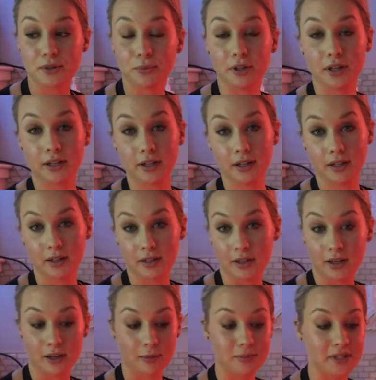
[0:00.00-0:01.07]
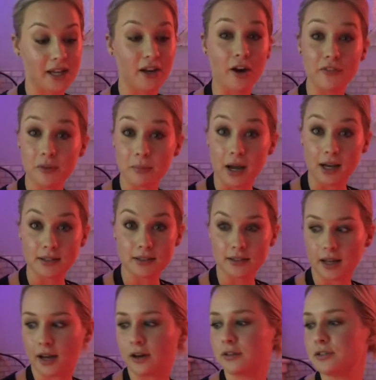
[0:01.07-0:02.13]
so we're going to take off the mask
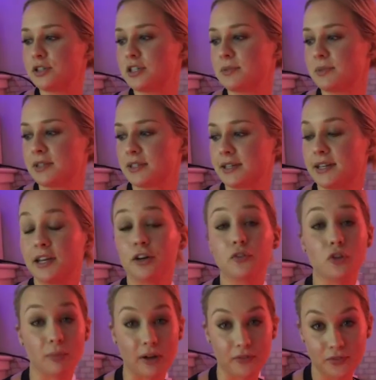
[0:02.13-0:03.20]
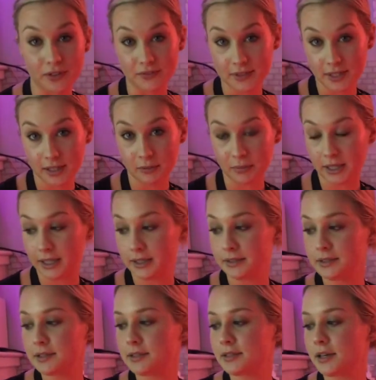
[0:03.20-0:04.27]
now. She's been sitting here for about 15
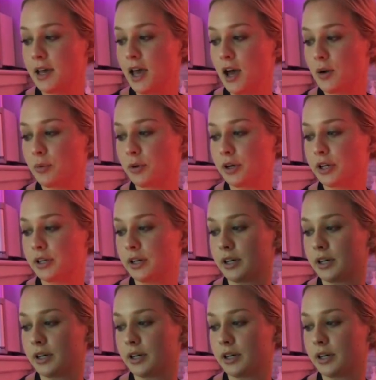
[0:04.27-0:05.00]
minutes. We're going